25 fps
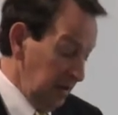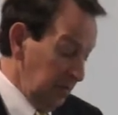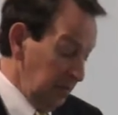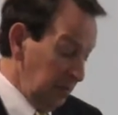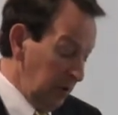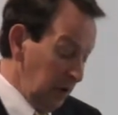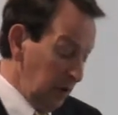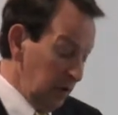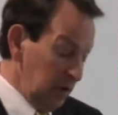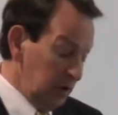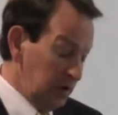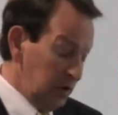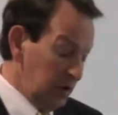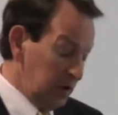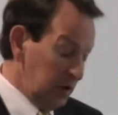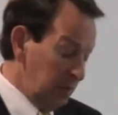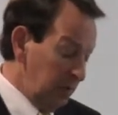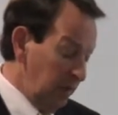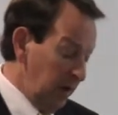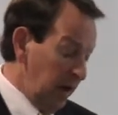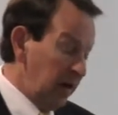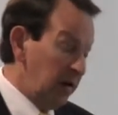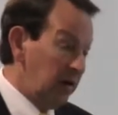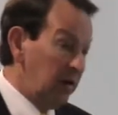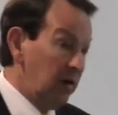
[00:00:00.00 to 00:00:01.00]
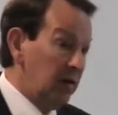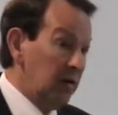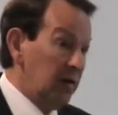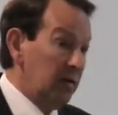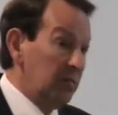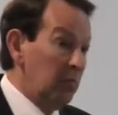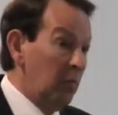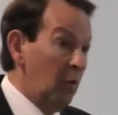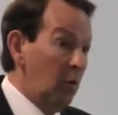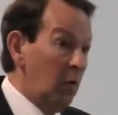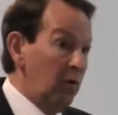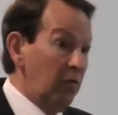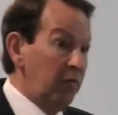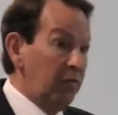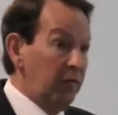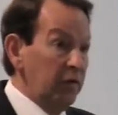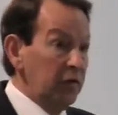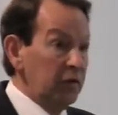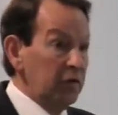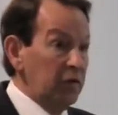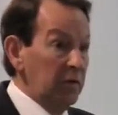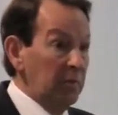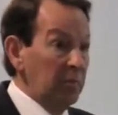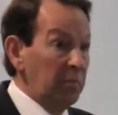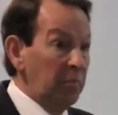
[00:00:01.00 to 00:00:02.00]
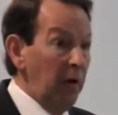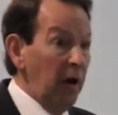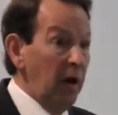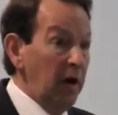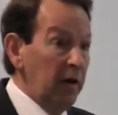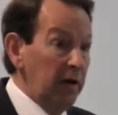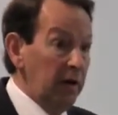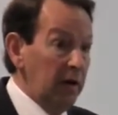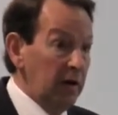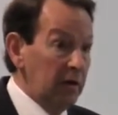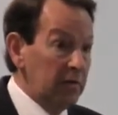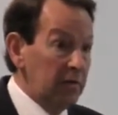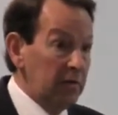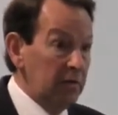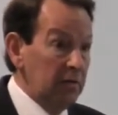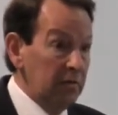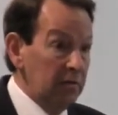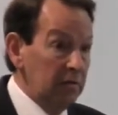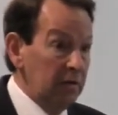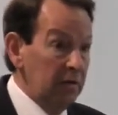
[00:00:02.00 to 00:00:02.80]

produces better and more efficient products